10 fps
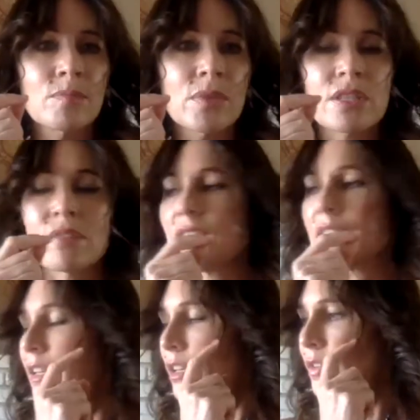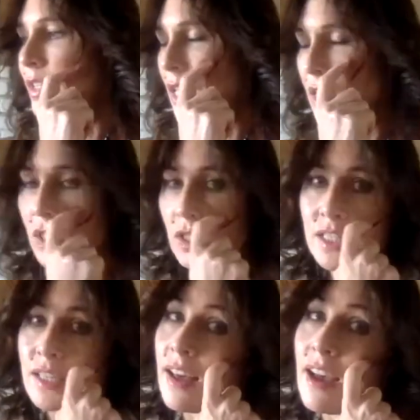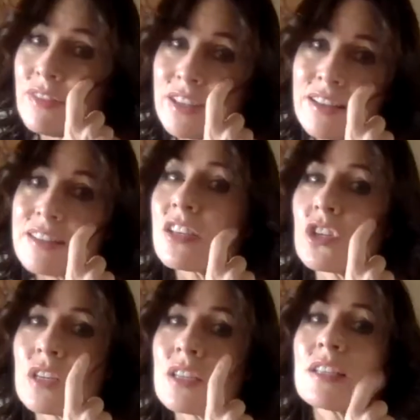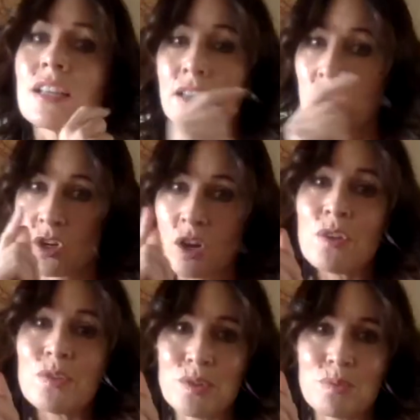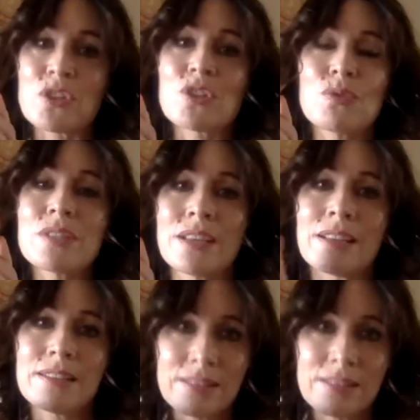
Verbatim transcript: Because I've done a lot of studies on saliva that suggest that it knows what you said.